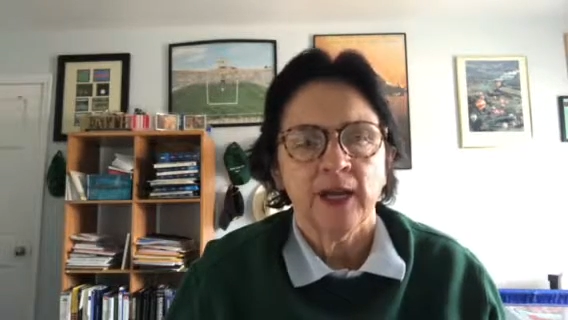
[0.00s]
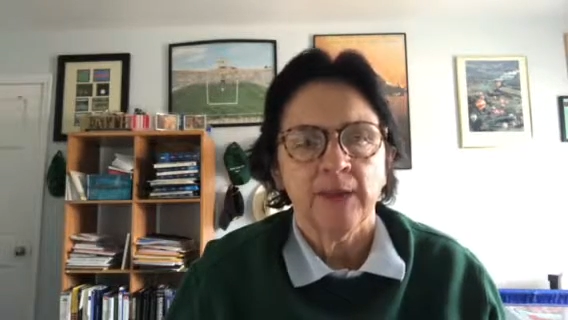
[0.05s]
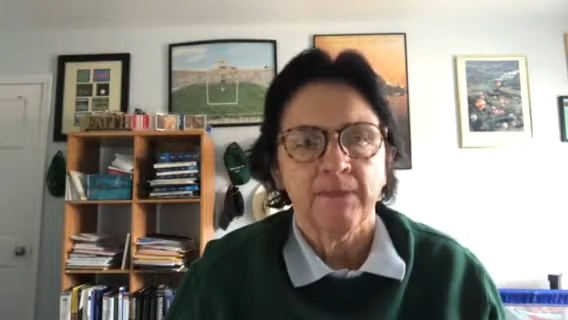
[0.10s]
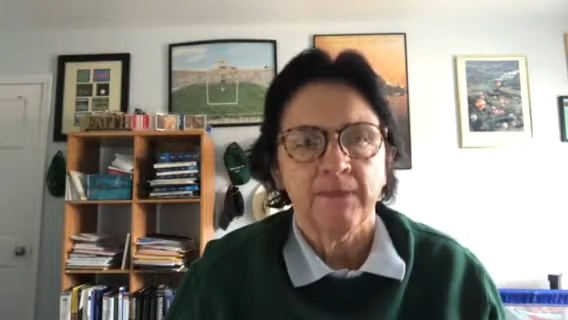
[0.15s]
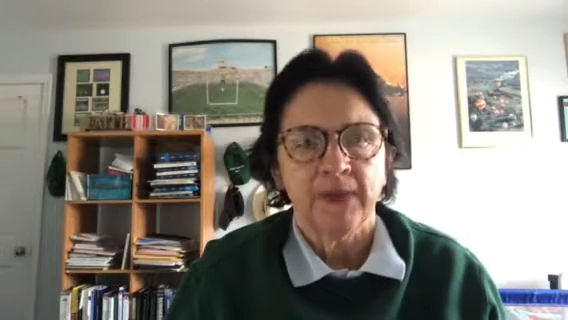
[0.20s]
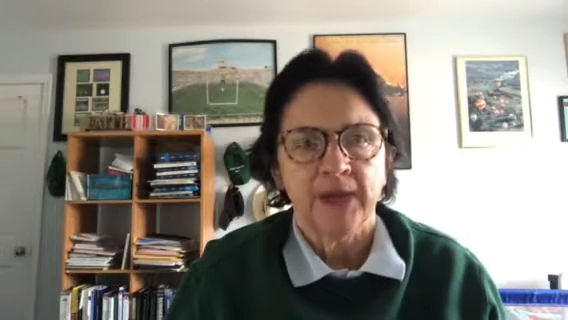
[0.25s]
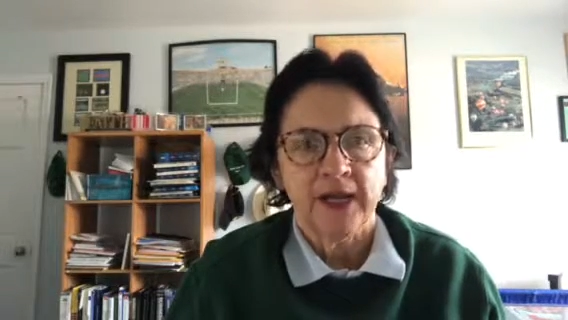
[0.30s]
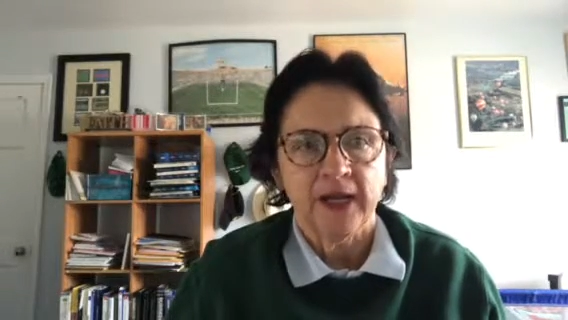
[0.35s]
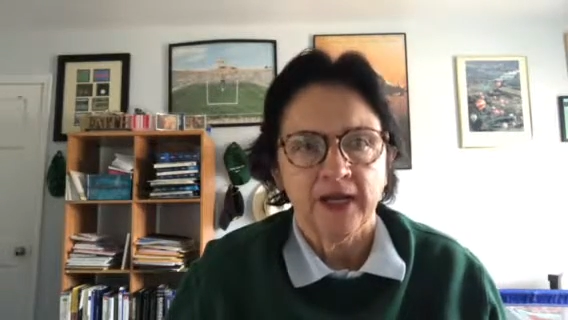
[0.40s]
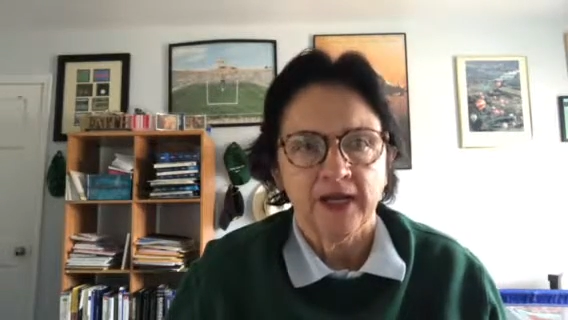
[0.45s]
and
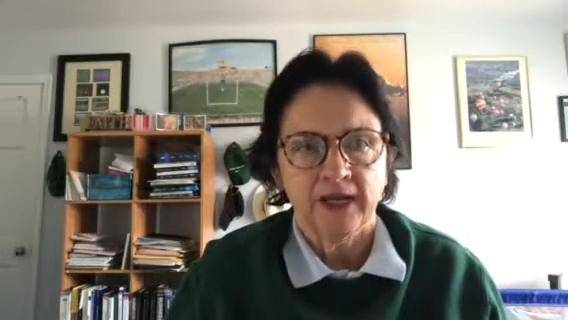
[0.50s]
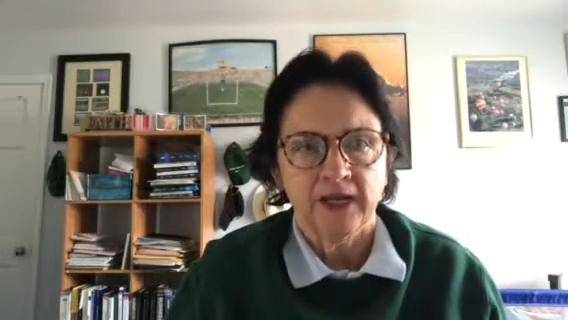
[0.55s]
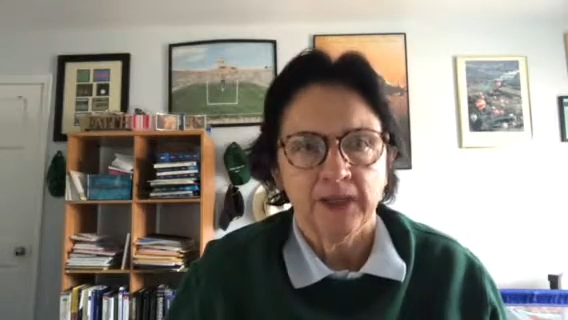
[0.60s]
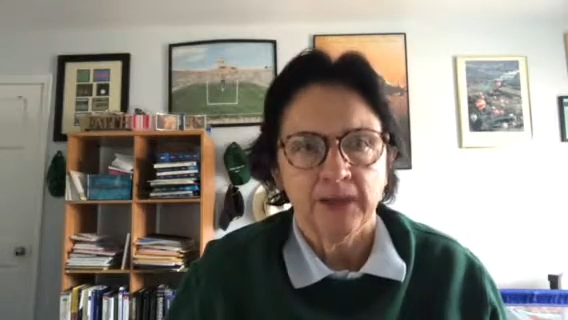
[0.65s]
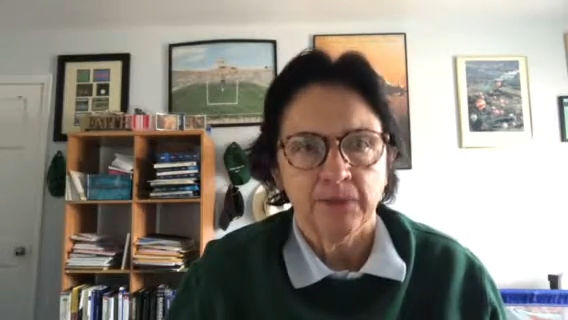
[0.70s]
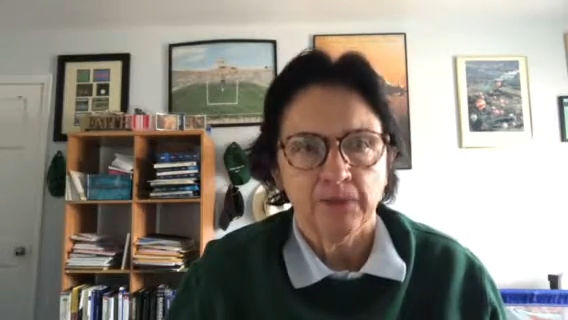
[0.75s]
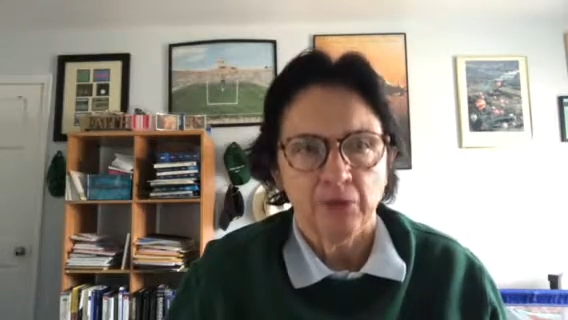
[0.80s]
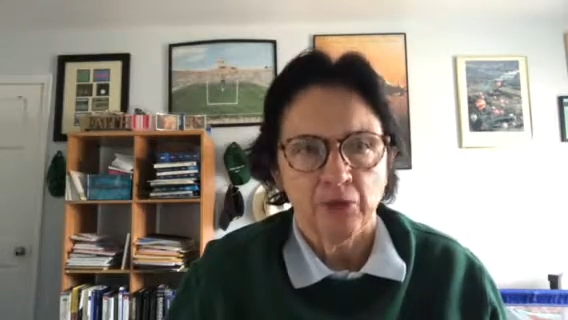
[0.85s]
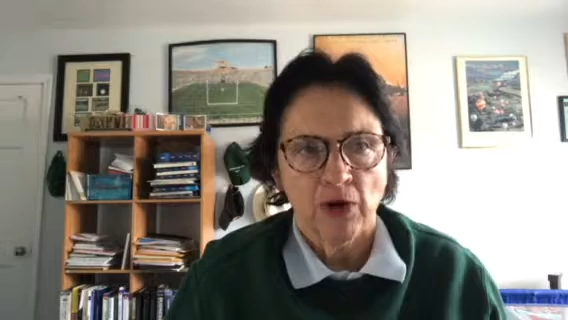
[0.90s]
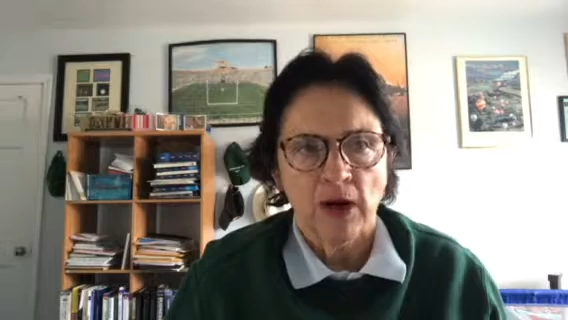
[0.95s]

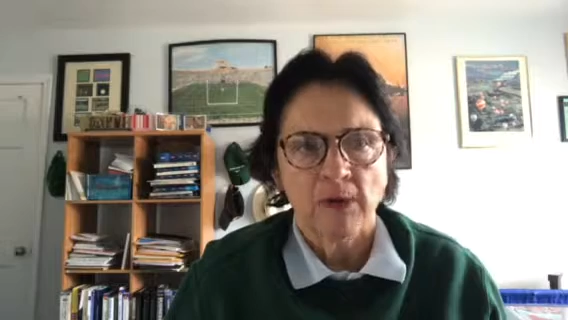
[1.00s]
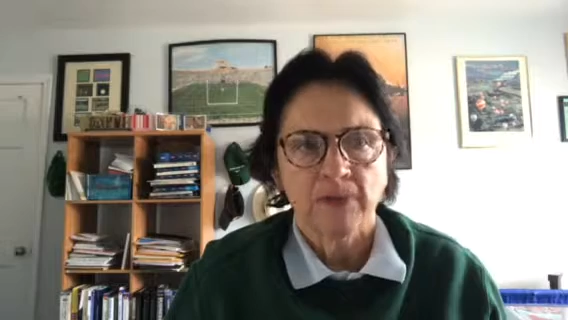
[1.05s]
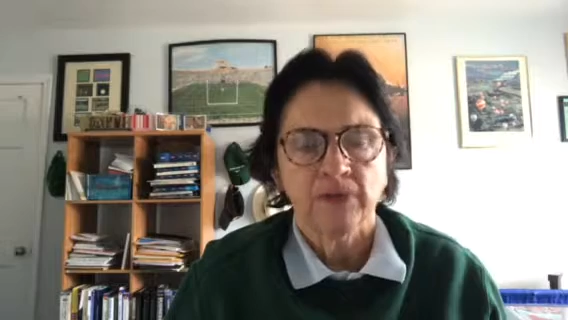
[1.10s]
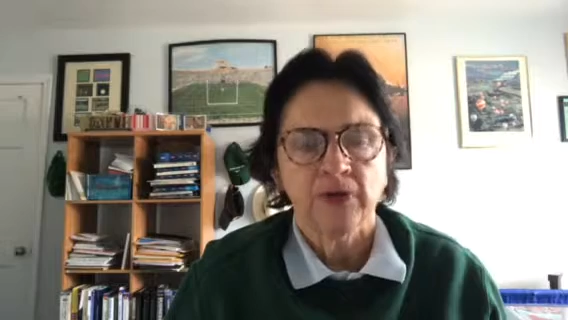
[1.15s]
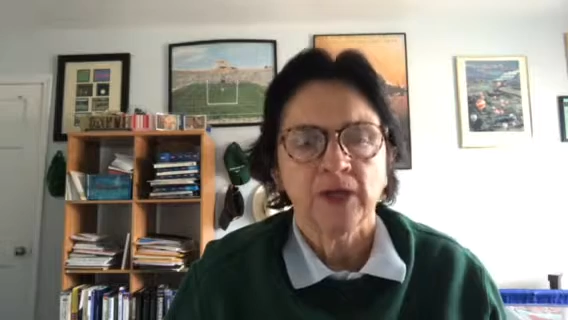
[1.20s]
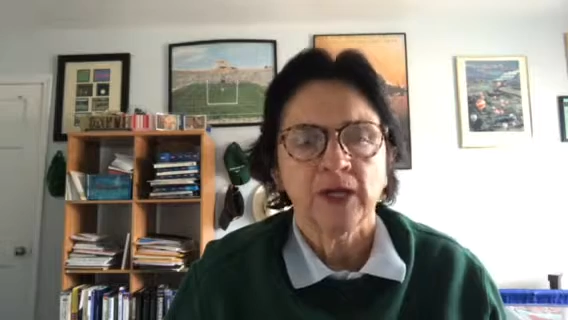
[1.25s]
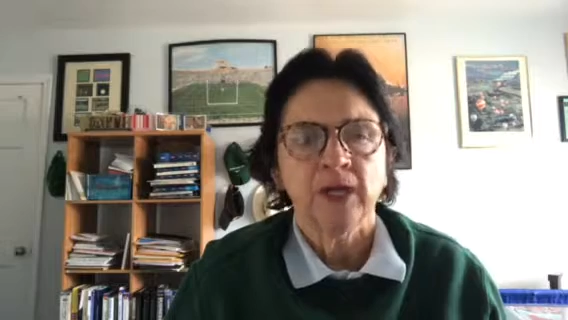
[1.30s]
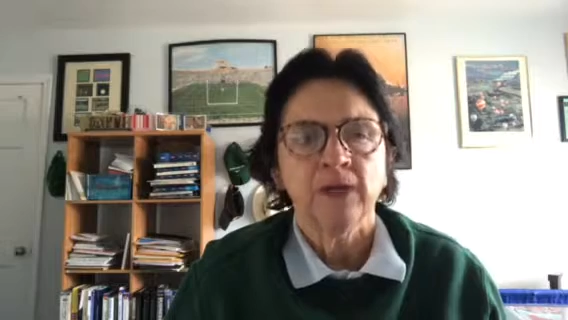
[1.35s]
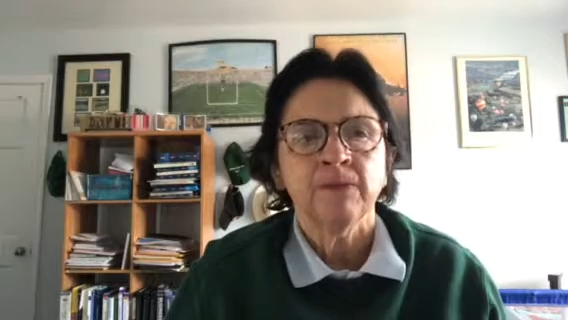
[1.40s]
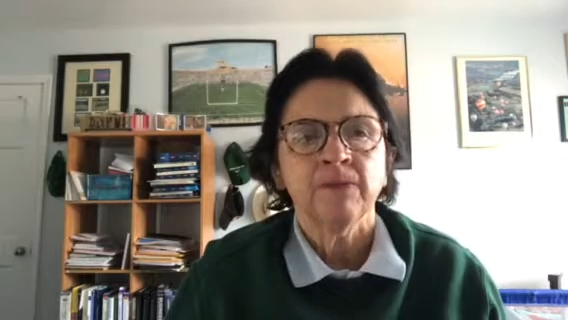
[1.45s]
abandoned
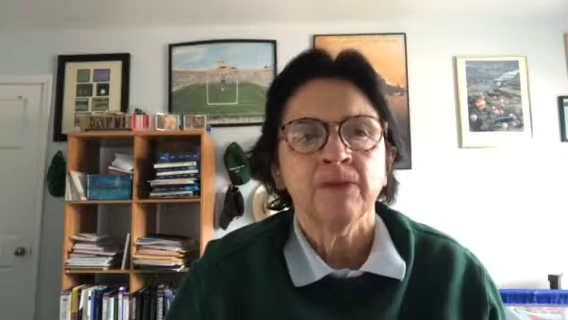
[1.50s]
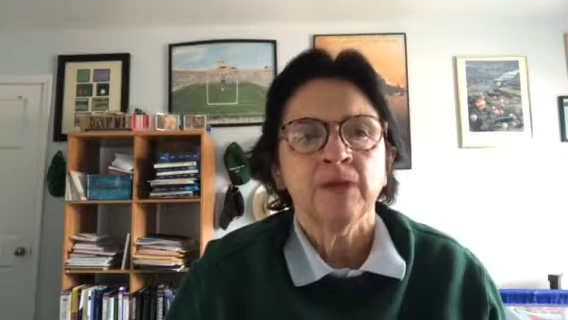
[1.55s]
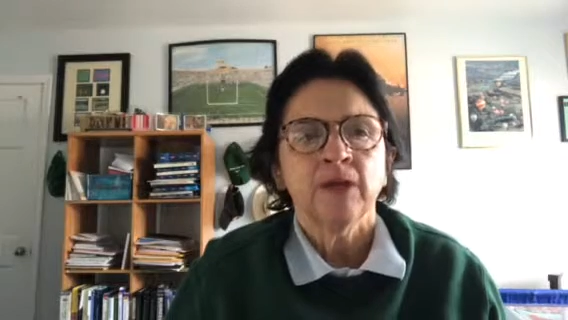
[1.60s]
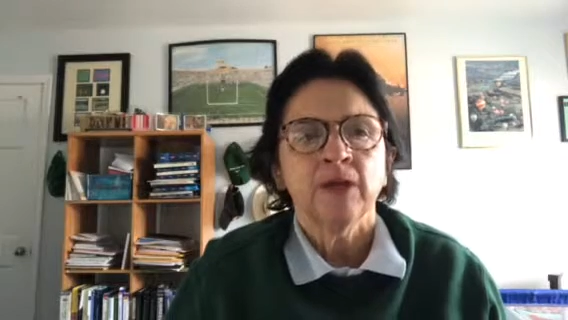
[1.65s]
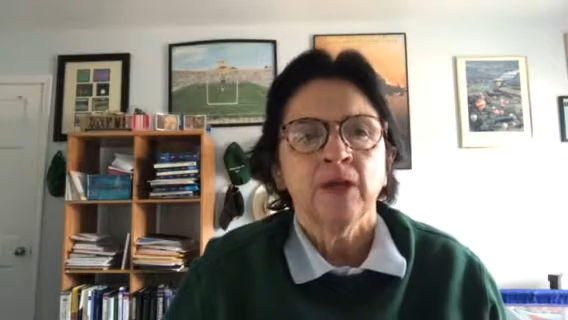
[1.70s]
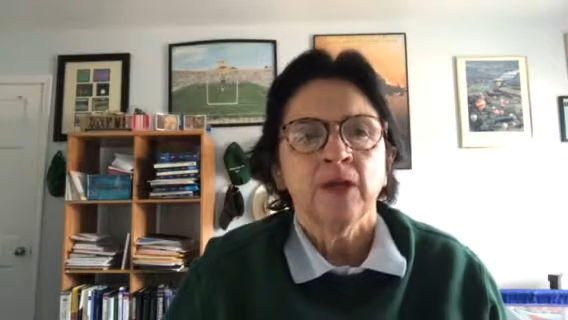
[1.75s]
property,